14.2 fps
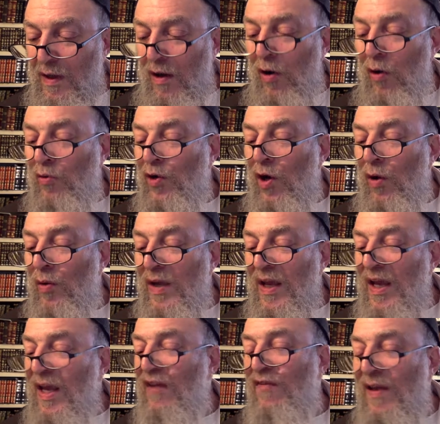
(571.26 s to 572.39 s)
Oh no!
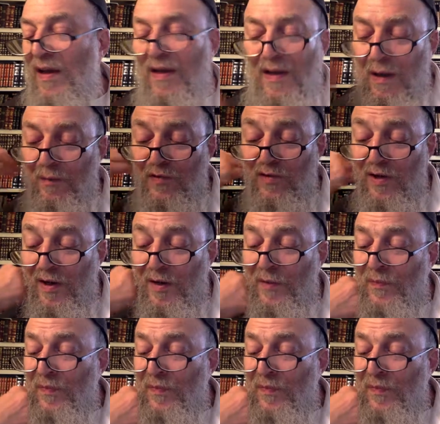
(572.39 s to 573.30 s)
I'm sorry.